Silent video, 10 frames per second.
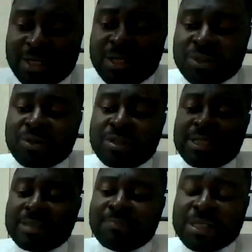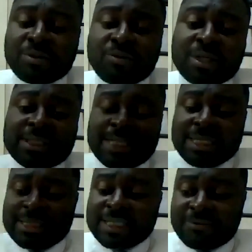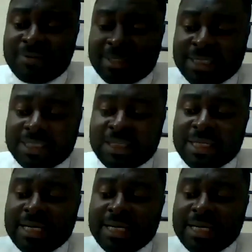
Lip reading: So based on what it's affected,